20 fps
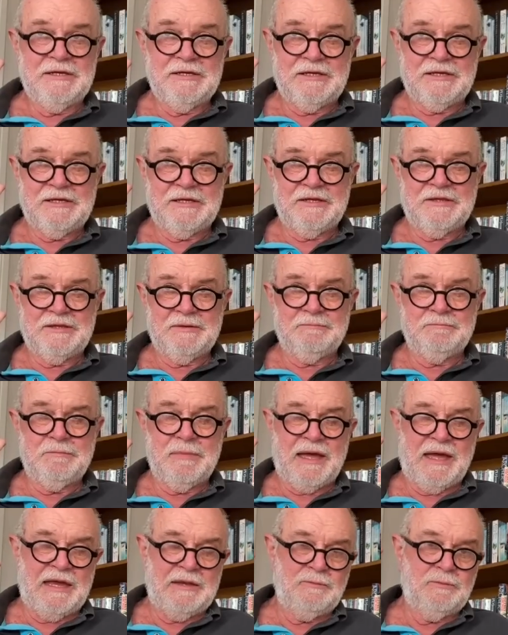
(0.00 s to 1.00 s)
the
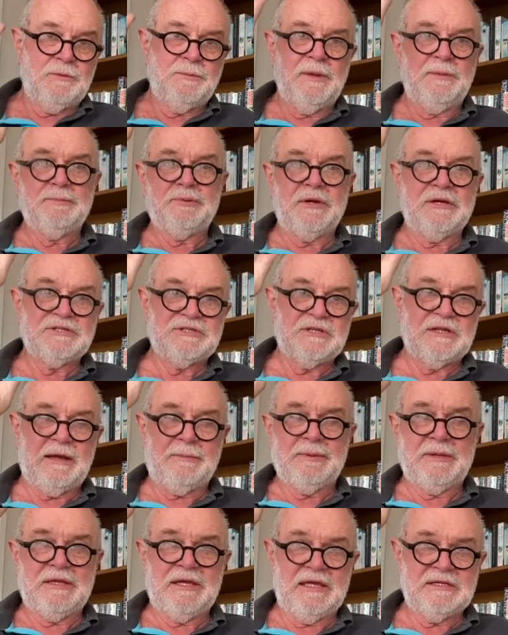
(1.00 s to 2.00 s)
main will be pressured
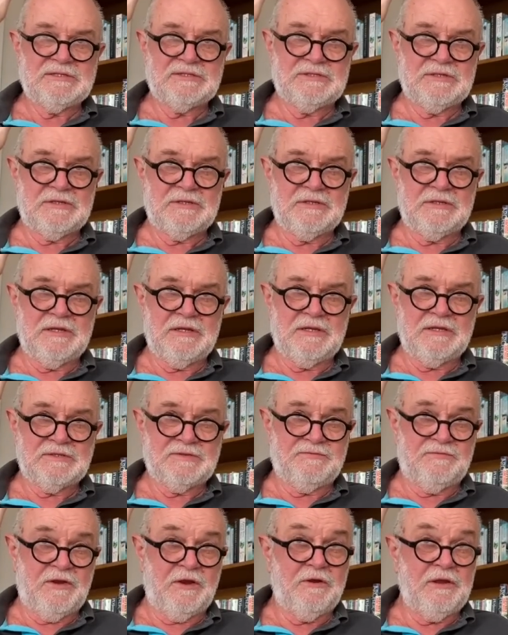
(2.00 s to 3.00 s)
up against it, and
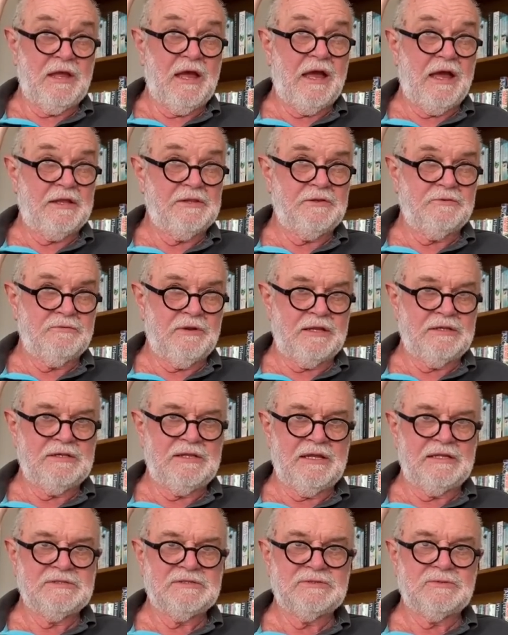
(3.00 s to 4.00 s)
it's very hard to run
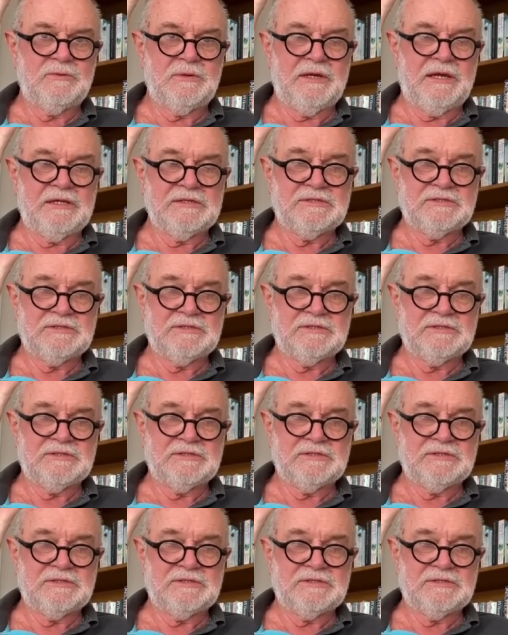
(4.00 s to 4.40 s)
dead square.